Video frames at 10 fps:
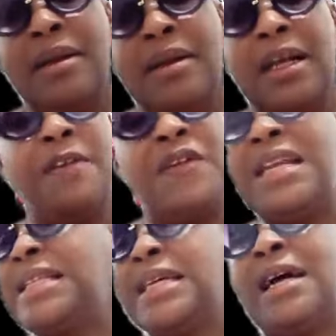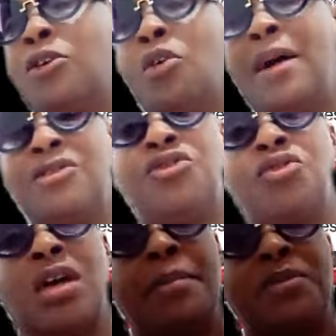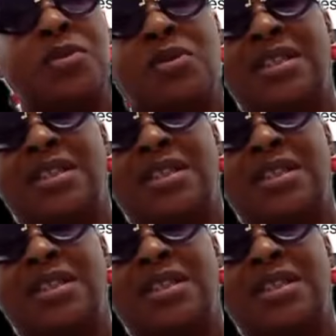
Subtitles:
And if anything, I'll go back to drug abuse because